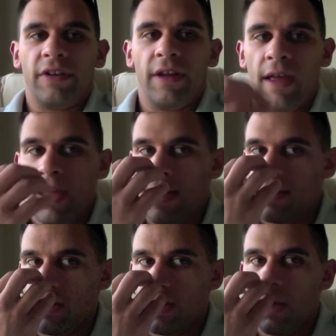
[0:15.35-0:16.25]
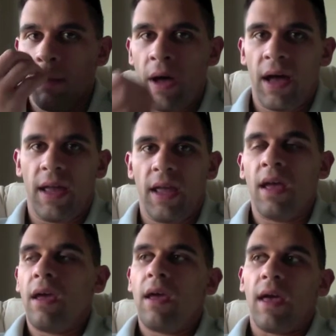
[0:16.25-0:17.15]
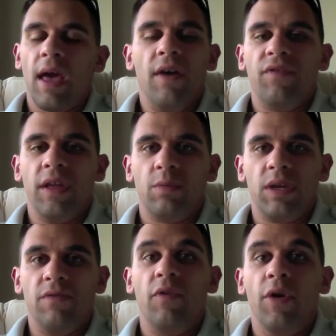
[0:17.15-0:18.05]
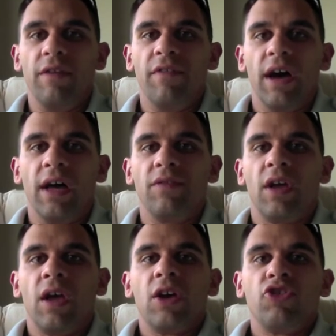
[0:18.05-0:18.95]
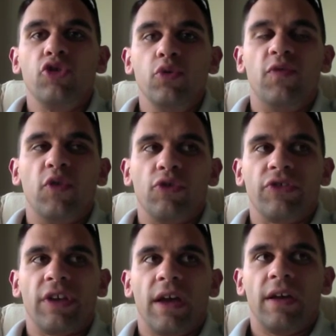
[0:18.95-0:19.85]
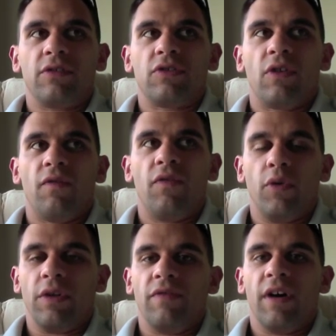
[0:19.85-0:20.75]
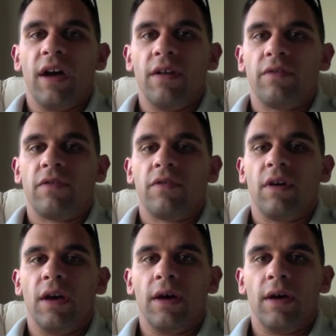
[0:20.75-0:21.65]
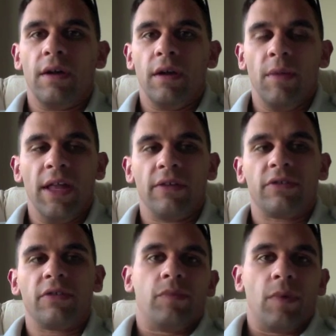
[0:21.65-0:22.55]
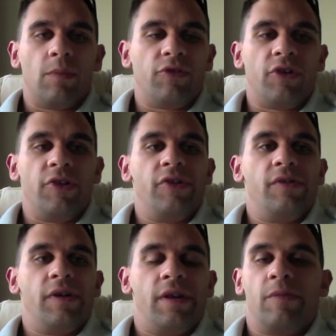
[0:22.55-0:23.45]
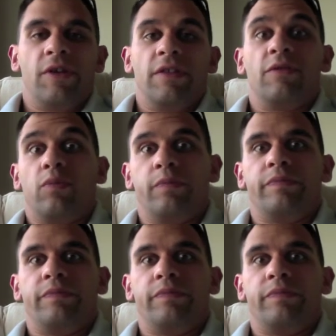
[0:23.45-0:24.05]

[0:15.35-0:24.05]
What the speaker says: and my FNP-45, two full-size 45 automatics. I'm sure anybody that's